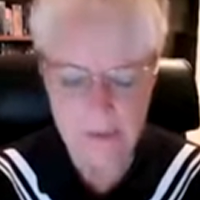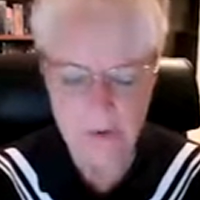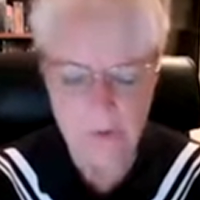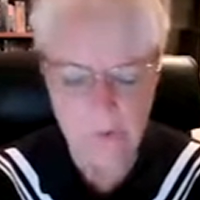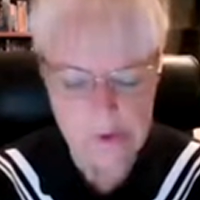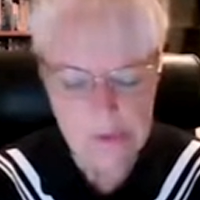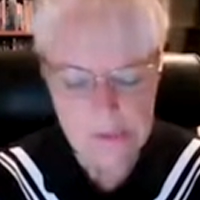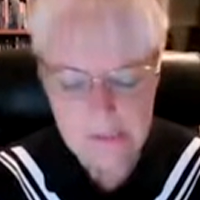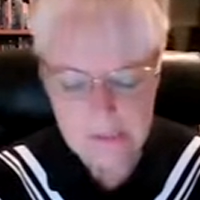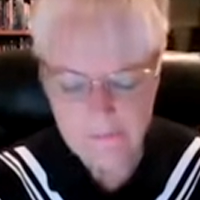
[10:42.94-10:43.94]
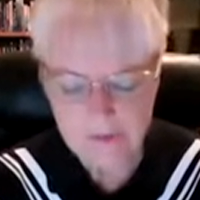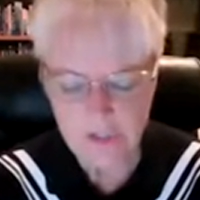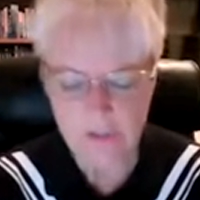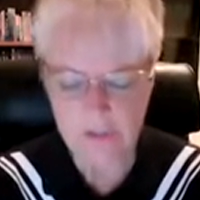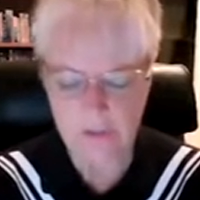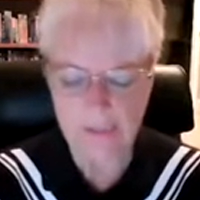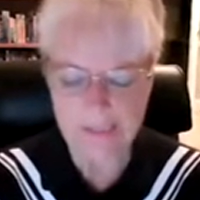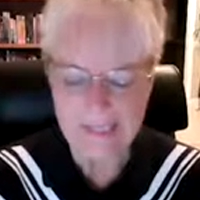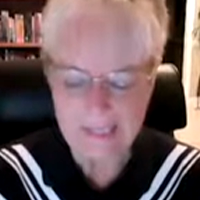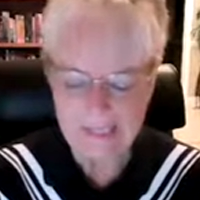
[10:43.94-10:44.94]
or livers or
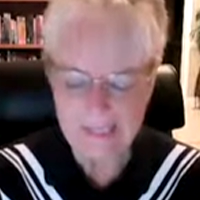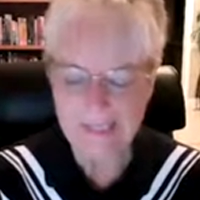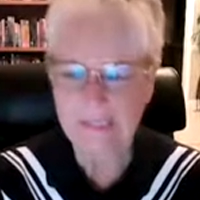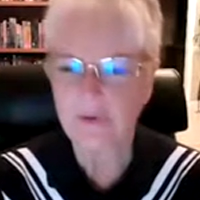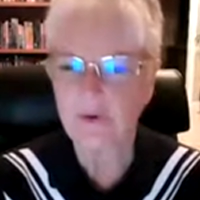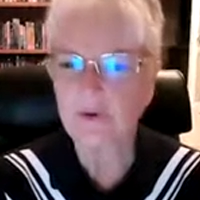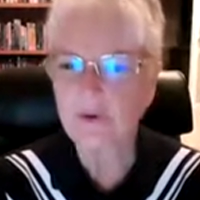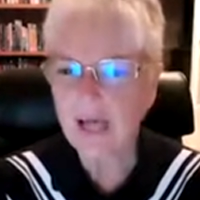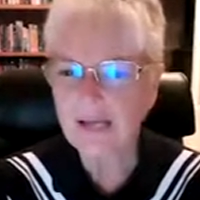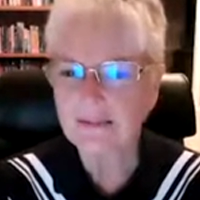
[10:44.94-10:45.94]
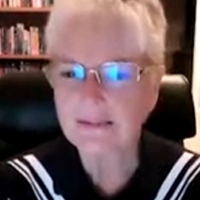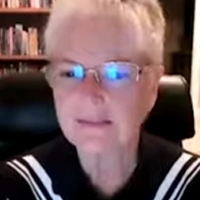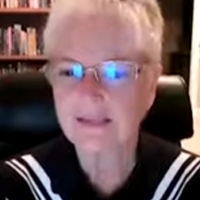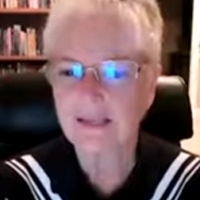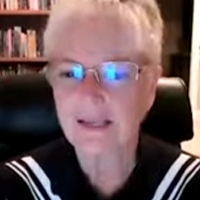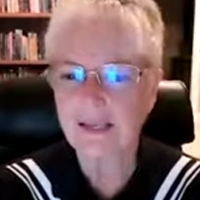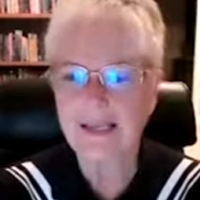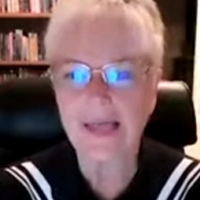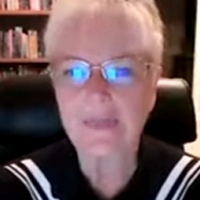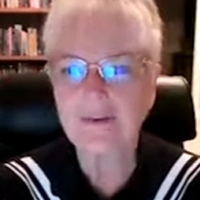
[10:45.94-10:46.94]
kidneys or lungs
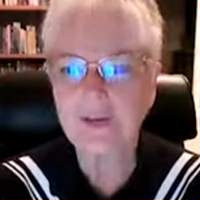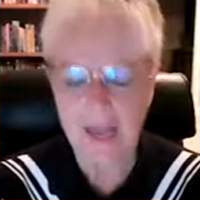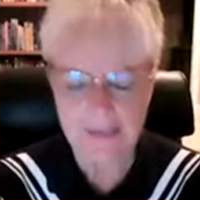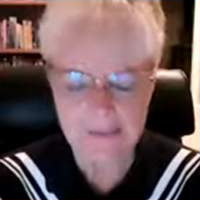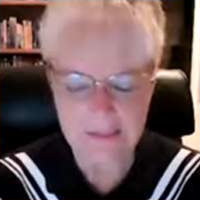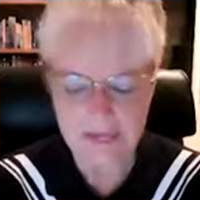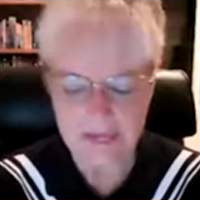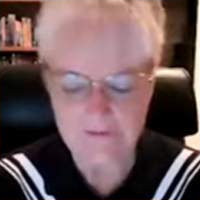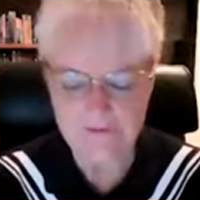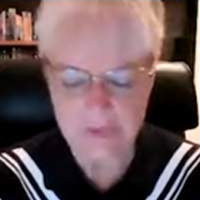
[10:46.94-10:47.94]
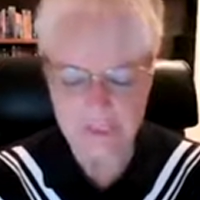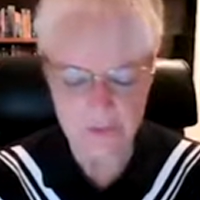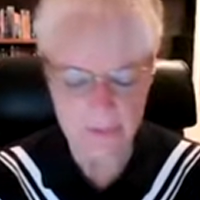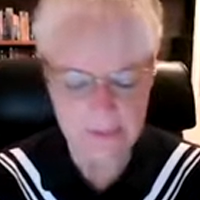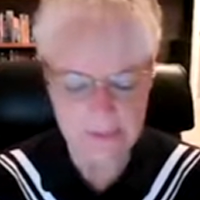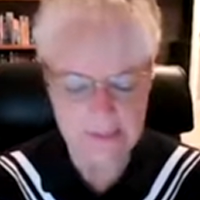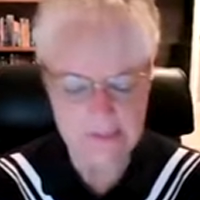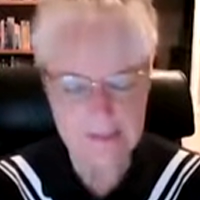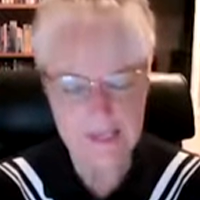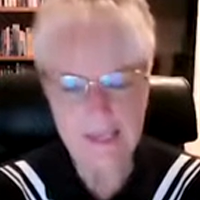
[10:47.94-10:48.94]
and other kinds of major
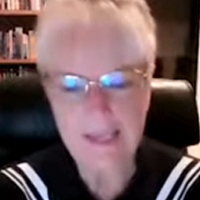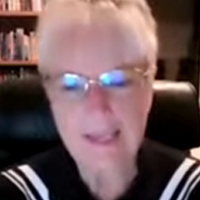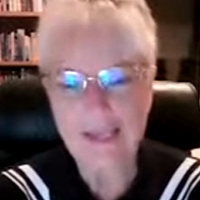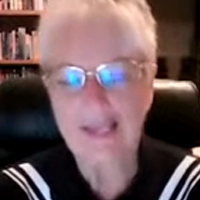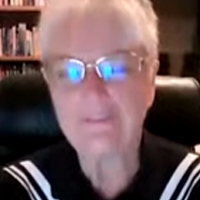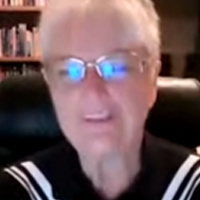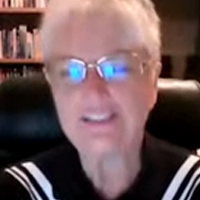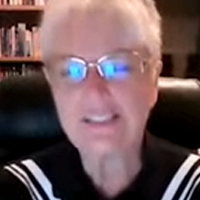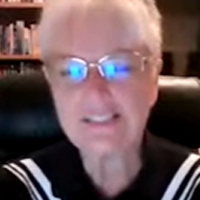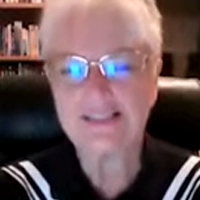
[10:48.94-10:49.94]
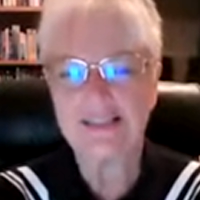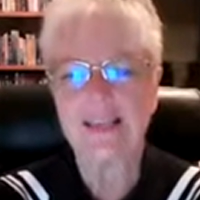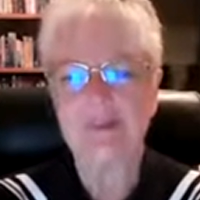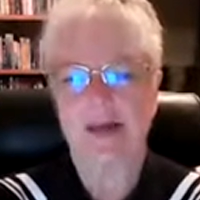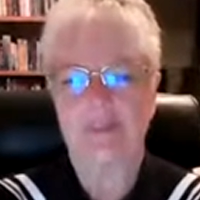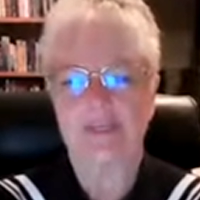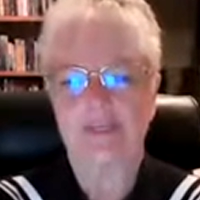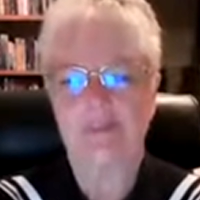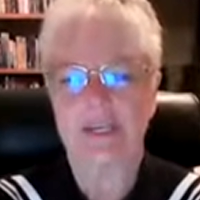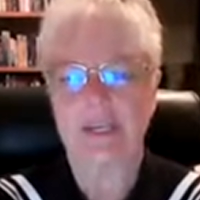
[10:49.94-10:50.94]
organs. And if you just think about this
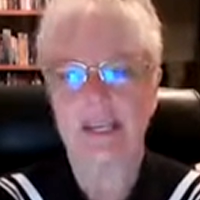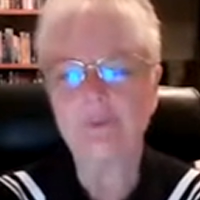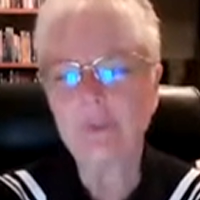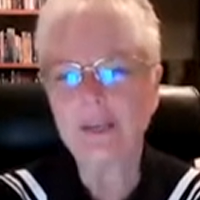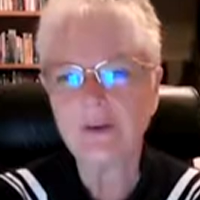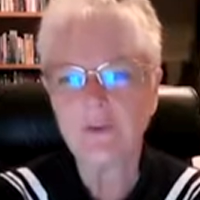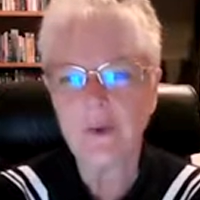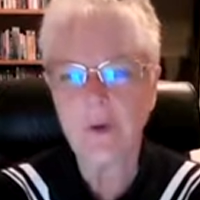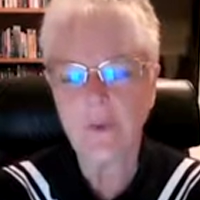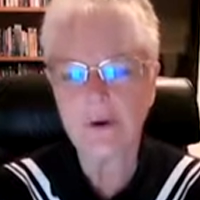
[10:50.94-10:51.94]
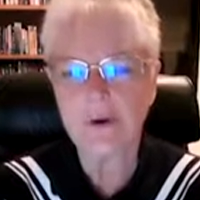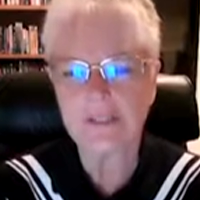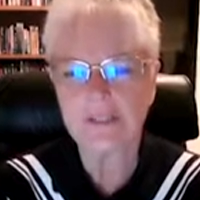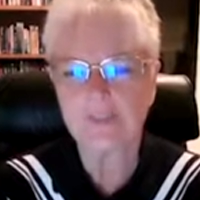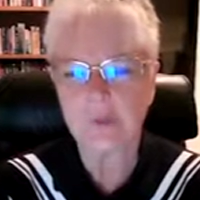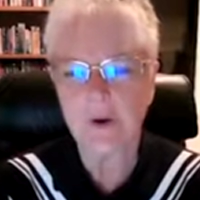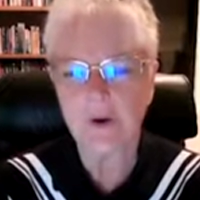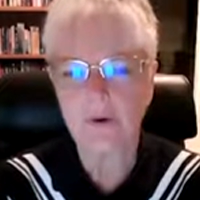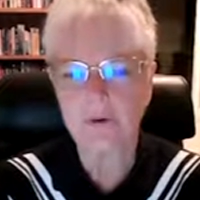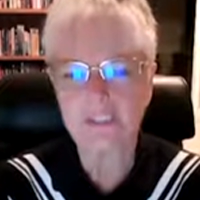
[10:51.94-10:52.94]
a minute, if we can grow organs from our
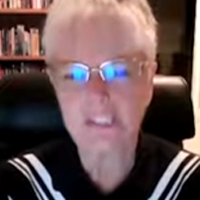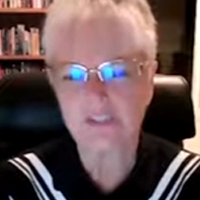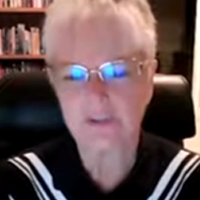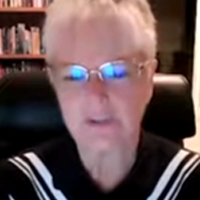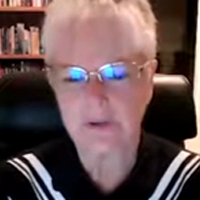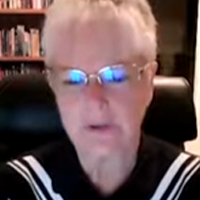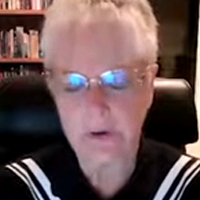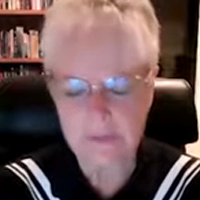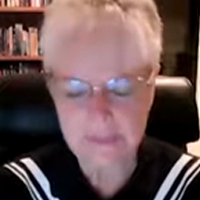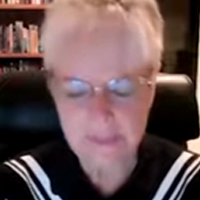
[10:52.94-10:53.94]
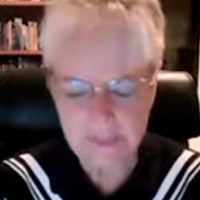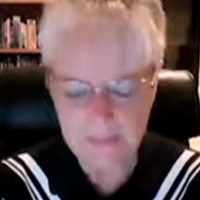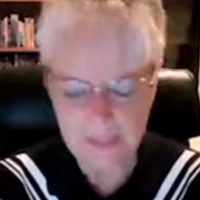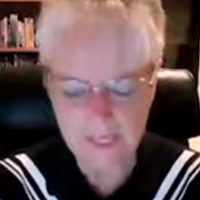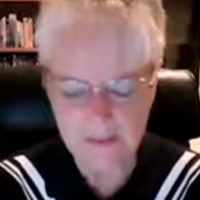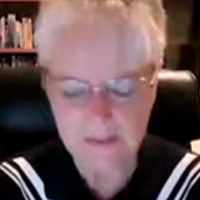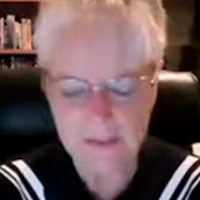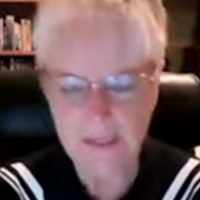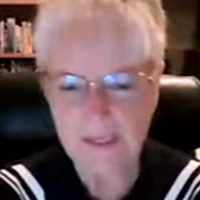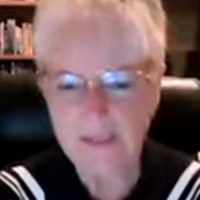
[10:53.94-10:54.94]
own tissues and our own stem
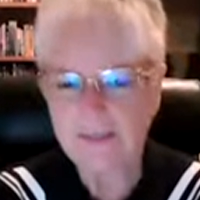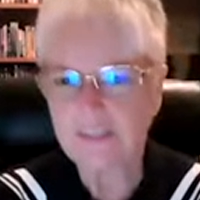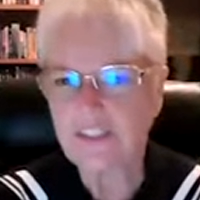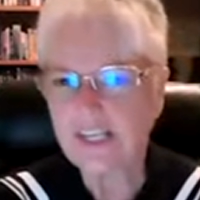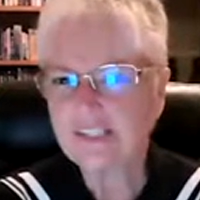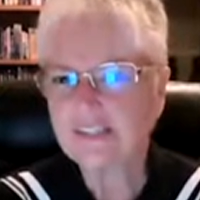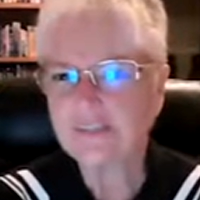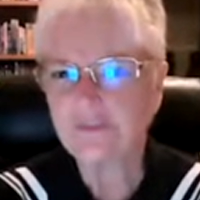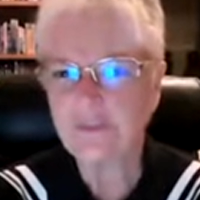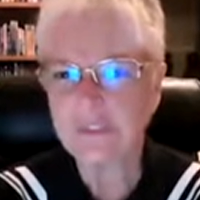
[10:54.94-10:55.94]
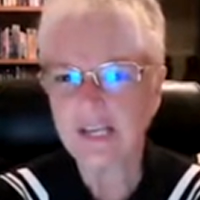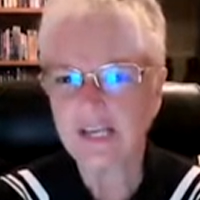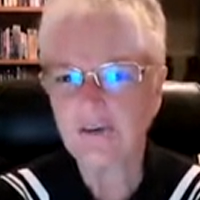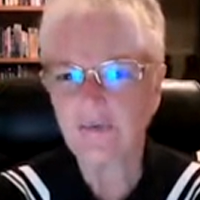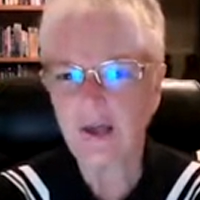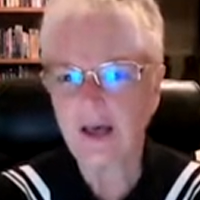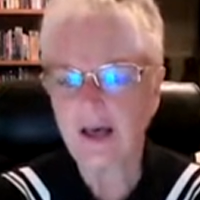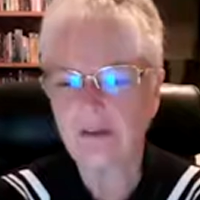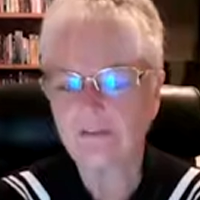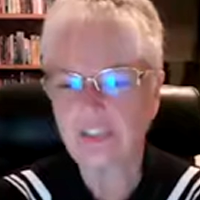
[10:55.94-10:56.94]
cells, the chances of
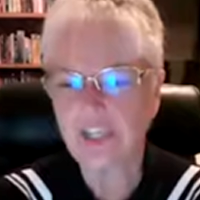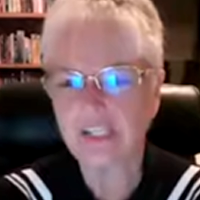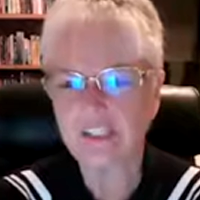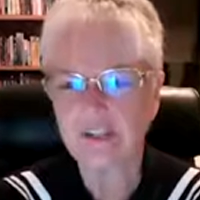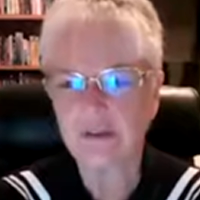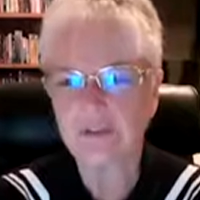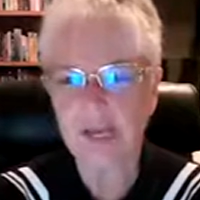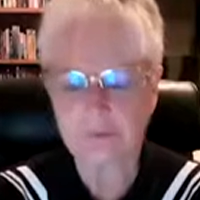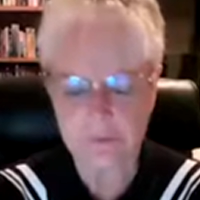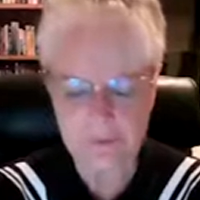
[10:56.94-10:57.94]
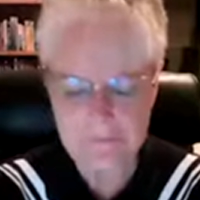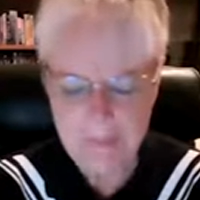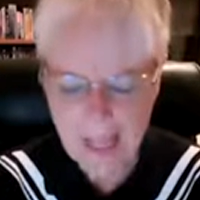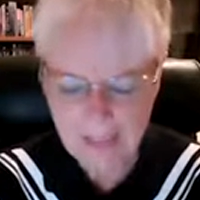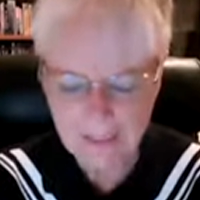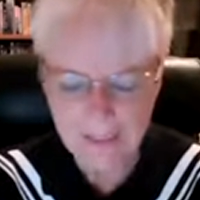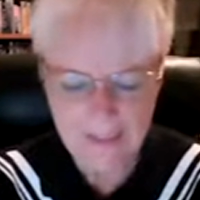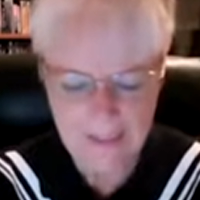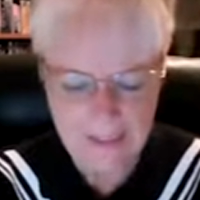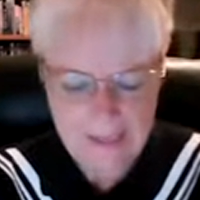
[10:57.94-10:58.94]
rejection go down dramatically.